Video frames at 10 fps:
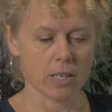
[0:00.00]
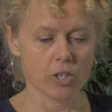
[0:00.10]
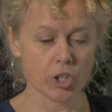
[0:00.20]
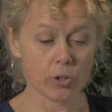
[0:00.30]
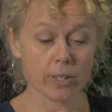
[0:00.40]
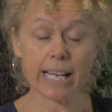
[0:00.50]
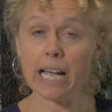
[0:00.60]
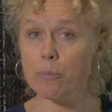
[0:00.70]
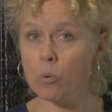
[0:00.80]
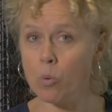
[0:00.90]
Shielded
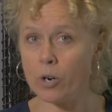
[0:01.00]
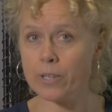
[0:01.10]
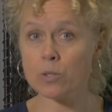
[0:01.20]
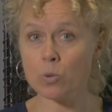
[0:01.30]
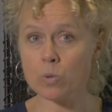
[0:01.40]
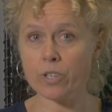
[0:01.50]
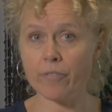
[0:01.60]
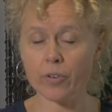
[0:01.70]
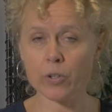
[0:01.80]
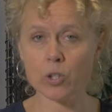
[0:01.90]
cable wiring is also
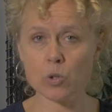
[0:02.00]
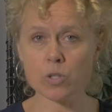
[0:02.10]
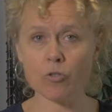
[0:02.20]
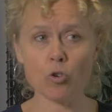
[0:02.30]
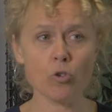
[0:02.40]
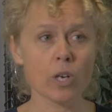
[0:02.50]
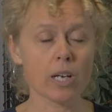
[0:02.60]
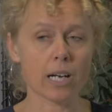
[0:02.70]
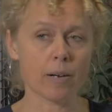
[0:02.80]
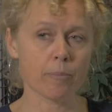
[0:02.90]
very useful,
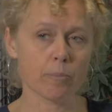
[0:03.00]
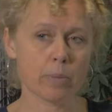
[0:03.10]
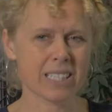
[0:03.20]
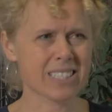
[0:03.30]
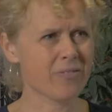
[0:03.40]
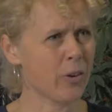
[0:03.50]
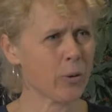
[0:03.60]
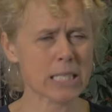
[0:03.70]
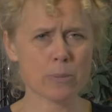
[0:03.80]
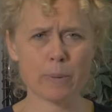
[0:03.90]
but it's very
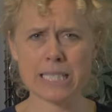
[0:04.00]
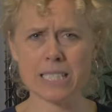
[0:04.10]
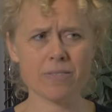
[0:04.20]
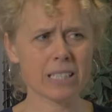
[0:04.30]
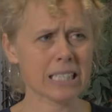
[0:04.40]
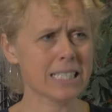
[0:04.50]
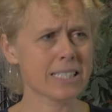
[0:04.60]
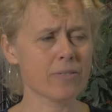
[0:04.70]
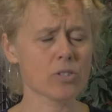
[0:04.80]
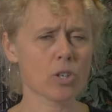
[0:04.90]
expensive, at least
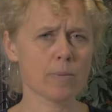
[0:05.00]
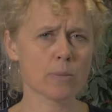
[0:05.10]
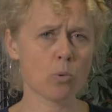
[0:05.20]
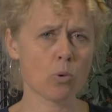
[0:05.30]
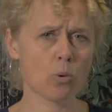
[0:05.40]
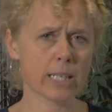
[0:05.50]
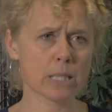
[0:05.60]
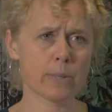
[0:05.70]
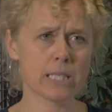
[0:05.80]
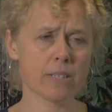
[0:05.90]
7 times more
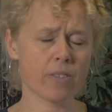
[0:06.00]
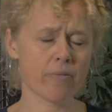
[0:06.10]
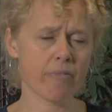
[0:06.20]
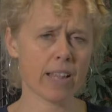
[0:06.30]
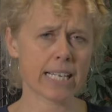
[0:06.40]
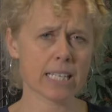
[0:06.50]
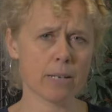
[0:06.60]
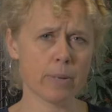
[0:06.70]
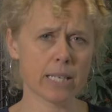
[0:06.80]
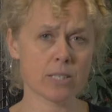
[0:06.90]
expensive than flat
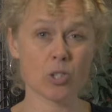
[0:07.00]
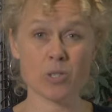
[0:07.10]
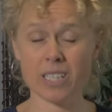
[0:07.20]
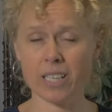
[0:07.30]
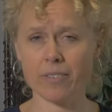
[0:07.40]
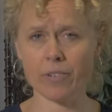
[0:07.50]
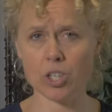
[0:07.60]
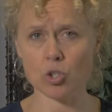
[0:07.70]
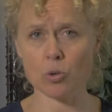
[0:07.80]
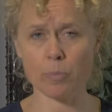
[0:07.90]
TPS used in
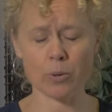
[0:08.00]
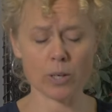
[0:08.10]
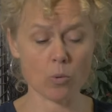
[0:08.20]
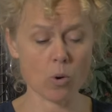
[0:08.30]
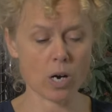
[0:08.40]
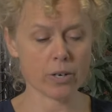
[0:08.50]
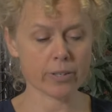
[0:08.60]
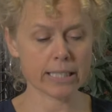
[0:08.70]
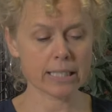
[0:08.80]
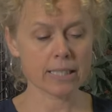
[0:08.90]
conventional building
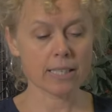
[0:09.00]
wiring.